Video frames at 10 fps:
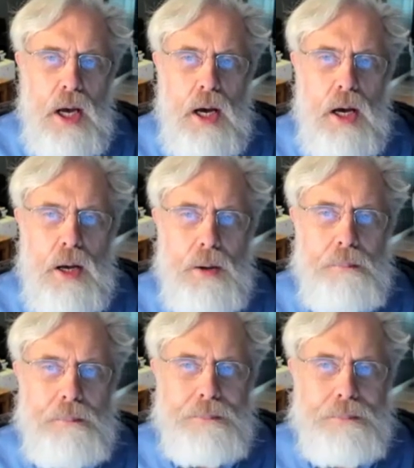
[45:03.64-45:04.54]
Uh,
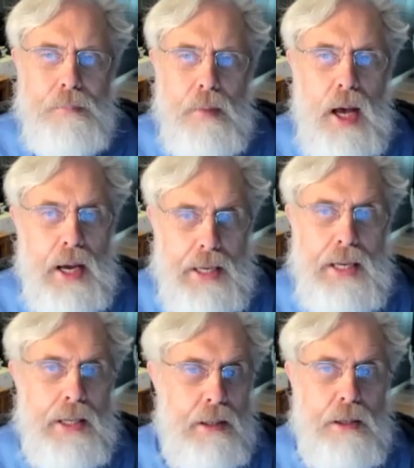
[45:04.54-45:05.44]
I
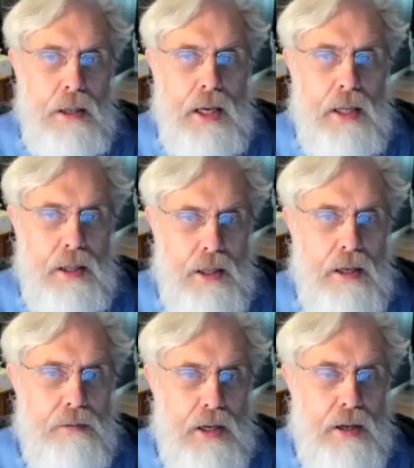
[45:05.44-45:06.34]
can I can think
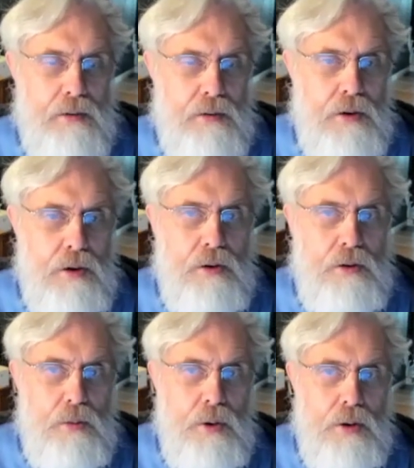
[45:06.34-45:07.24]
of negative
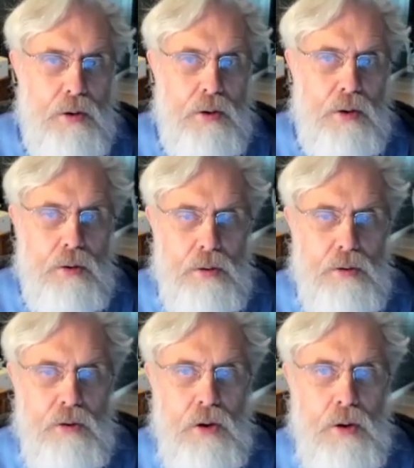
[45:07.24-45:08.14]
scenarios where your
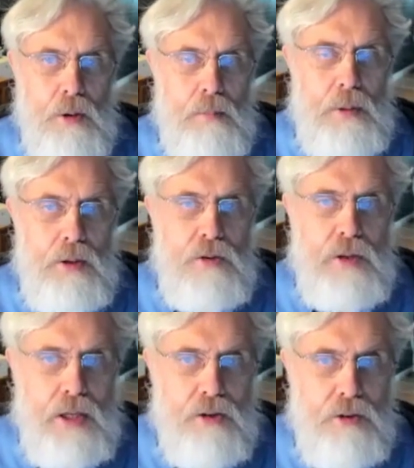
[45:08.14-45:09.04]
genome could be used
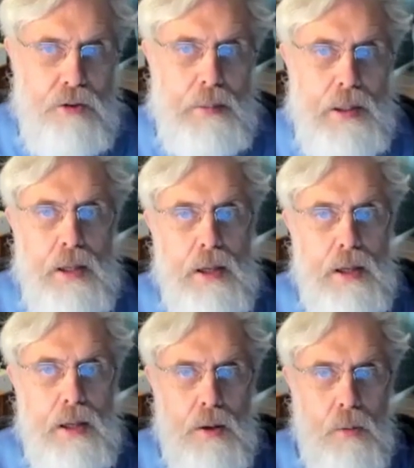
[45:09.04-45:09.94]
against you, but
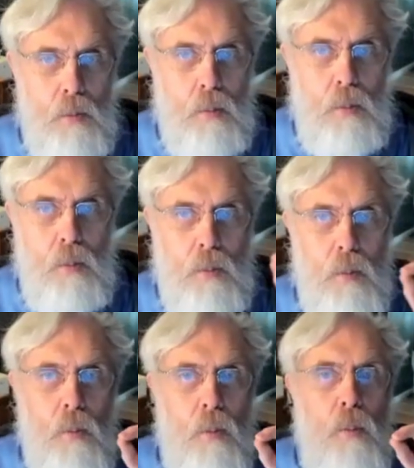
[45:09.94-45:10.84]

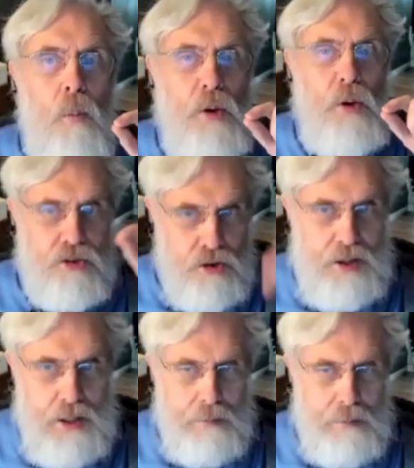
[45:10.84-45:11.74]
we should
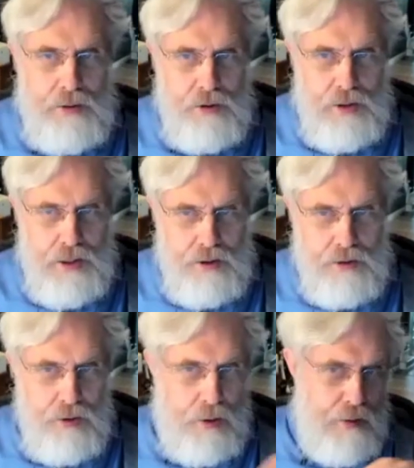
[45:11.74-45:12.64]
think about those. Neg-
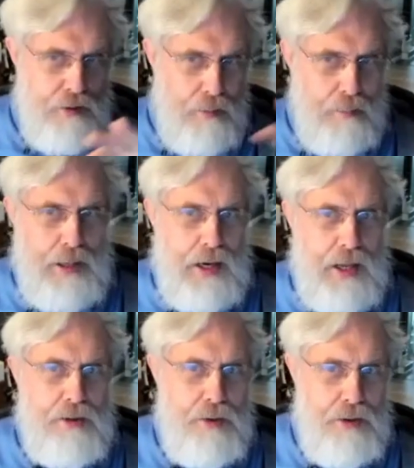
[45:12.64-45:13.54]
so some of my
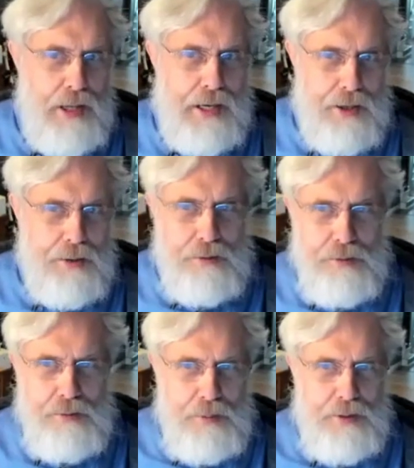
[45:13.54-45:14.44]
colleagues don't like it
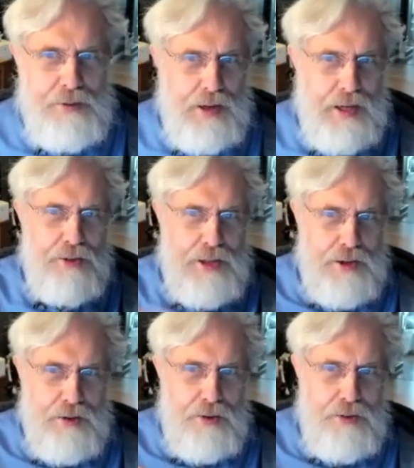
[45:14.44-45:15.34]
when scientists
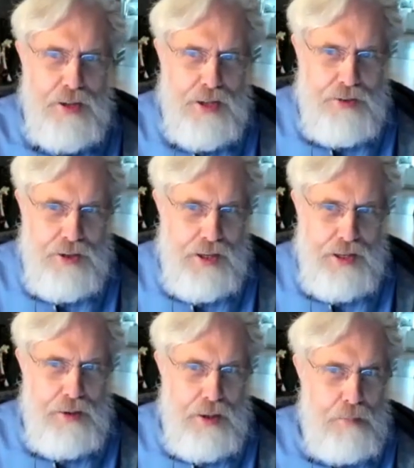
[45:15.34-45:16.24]
get criticized, say
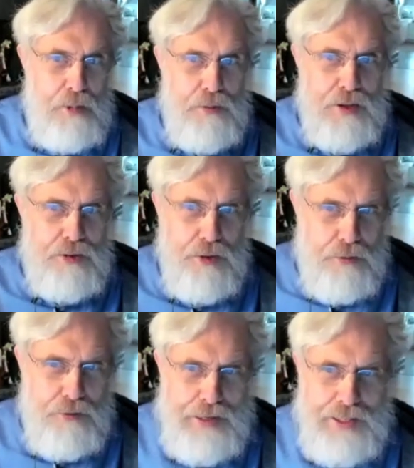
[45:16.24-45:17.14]
in, in movies, you know,
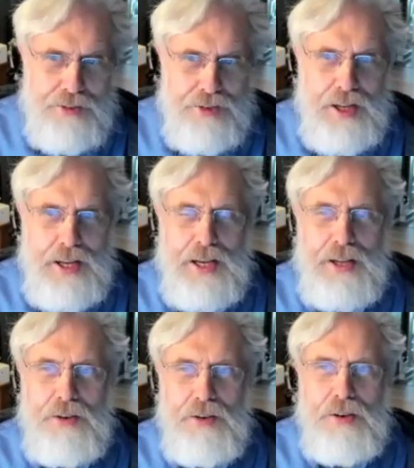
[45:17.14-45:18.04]

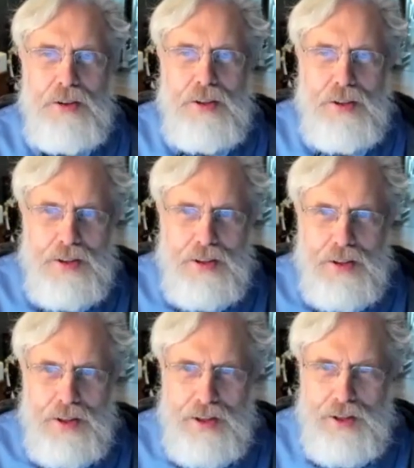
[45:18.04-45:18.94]
Frankenstein or
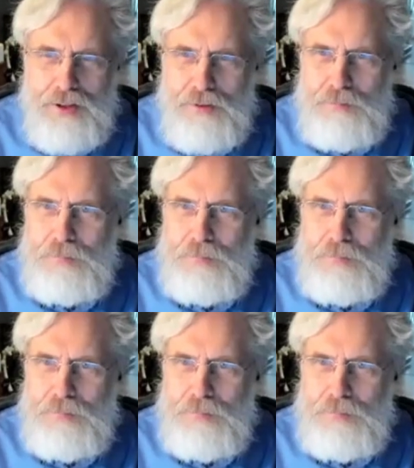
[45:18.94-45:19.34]
uh,